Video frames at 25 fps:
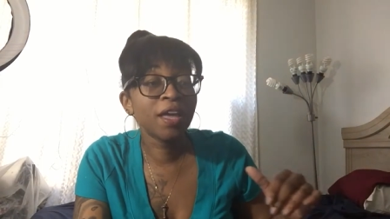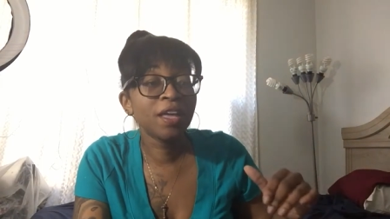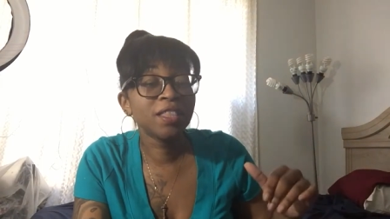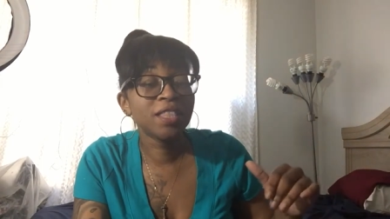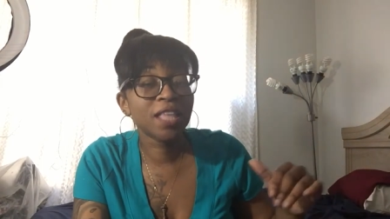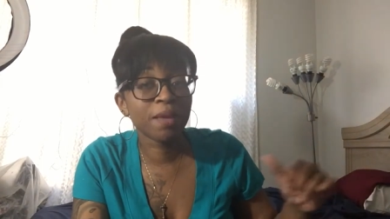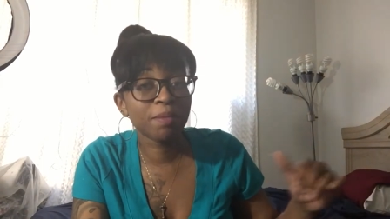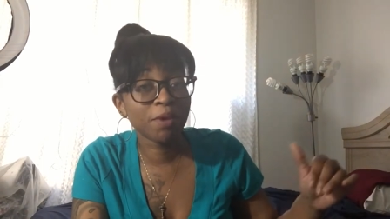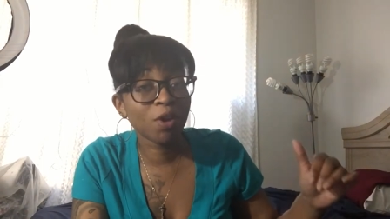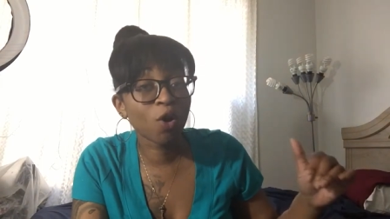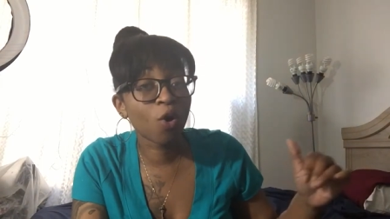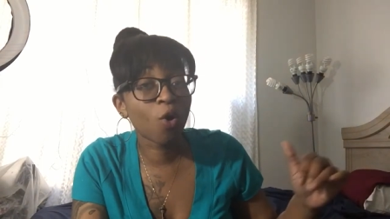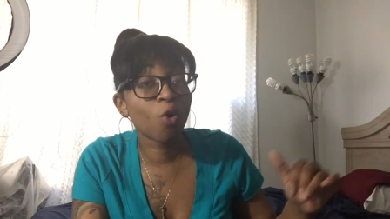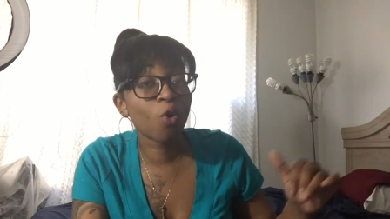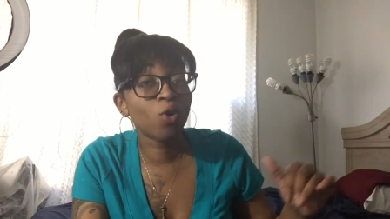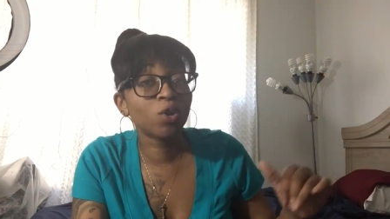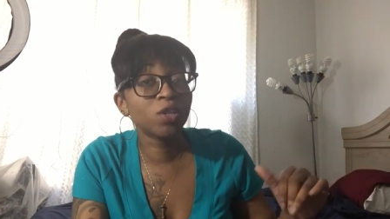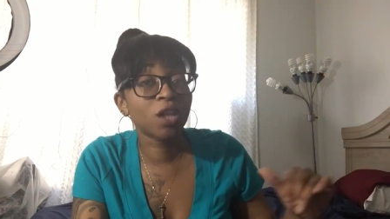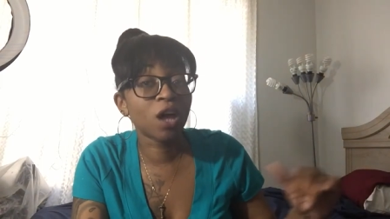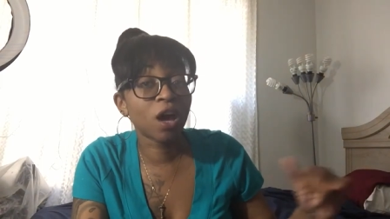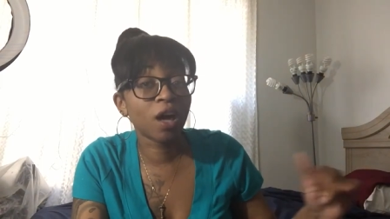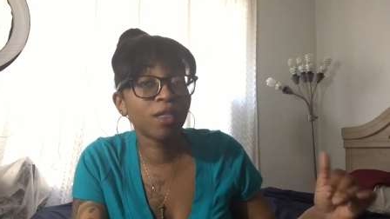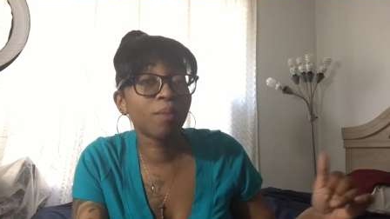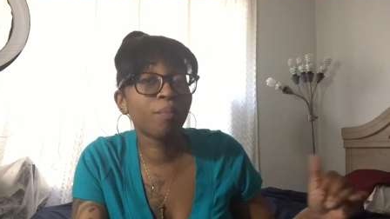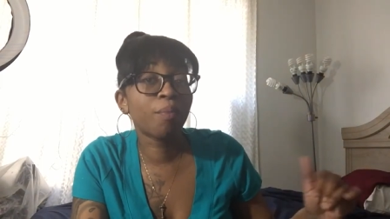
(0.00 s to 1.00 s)
they be holding
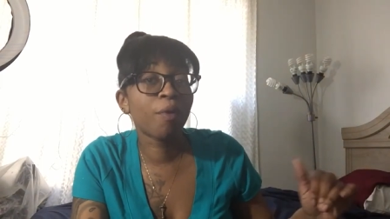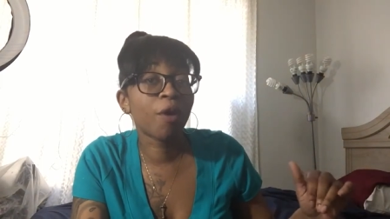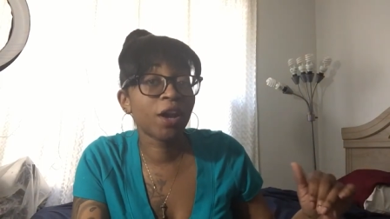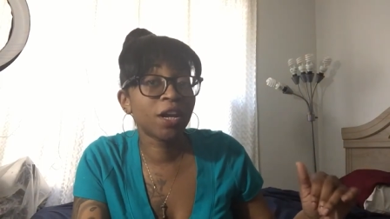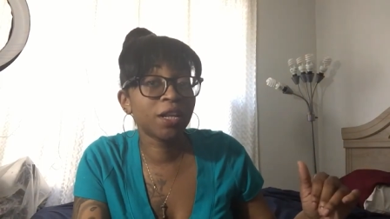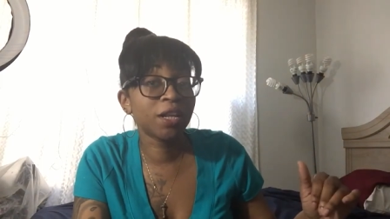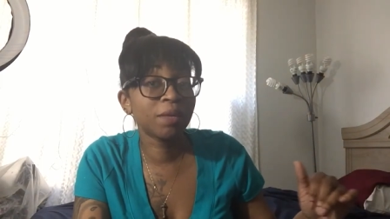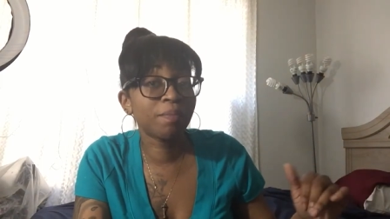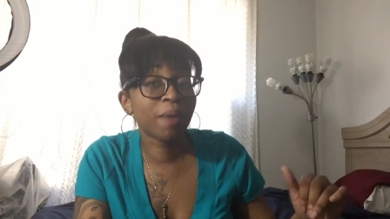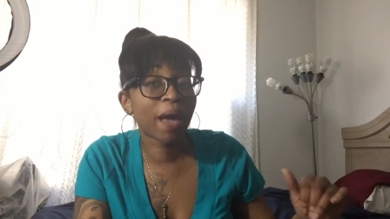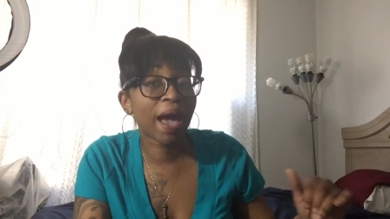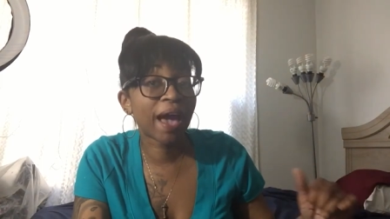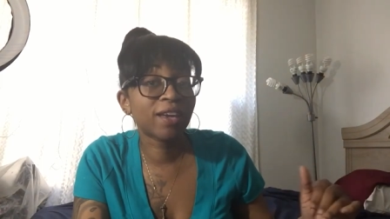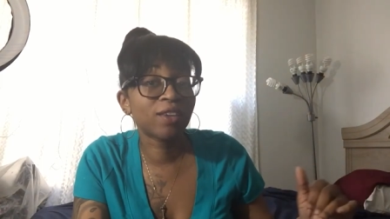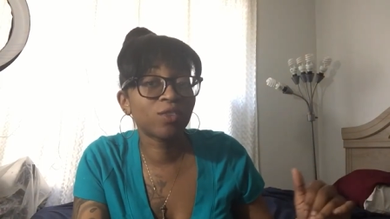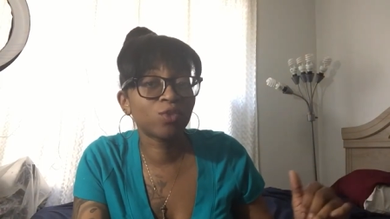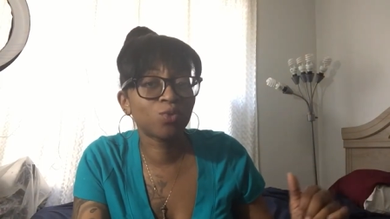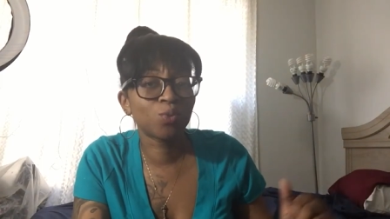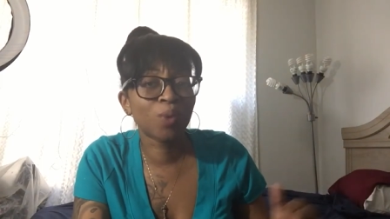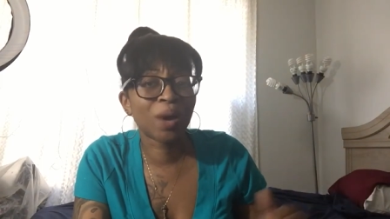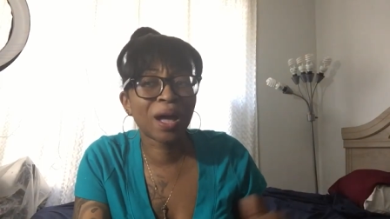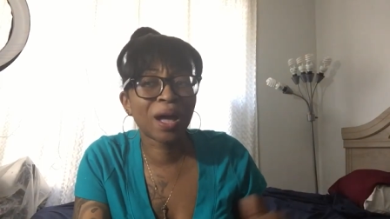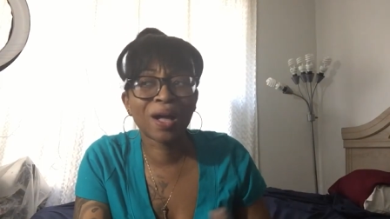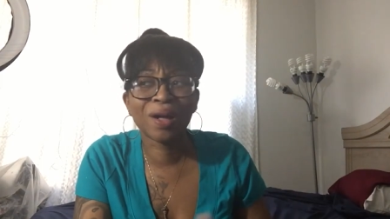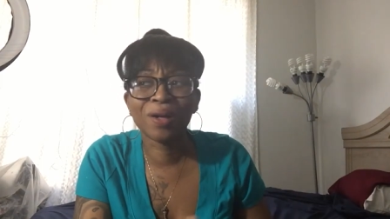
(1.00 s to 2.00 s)
the other party back
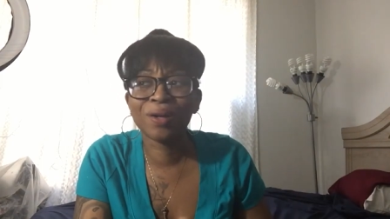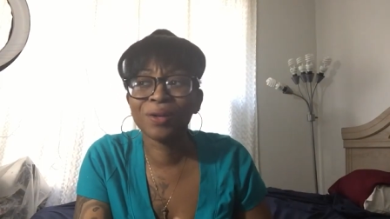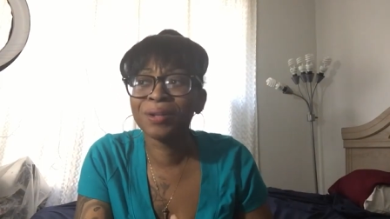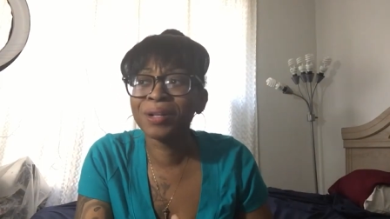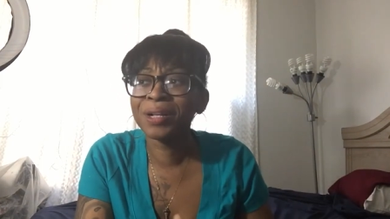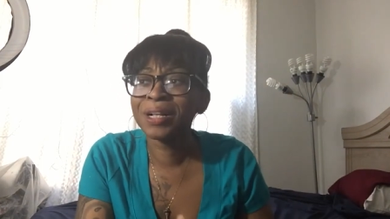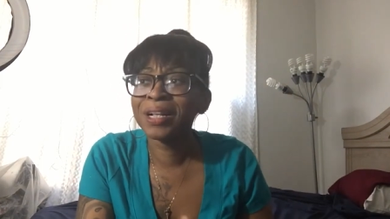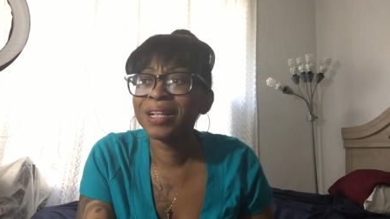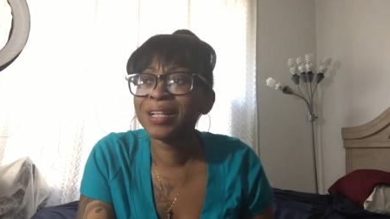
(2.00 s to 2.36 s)
as well.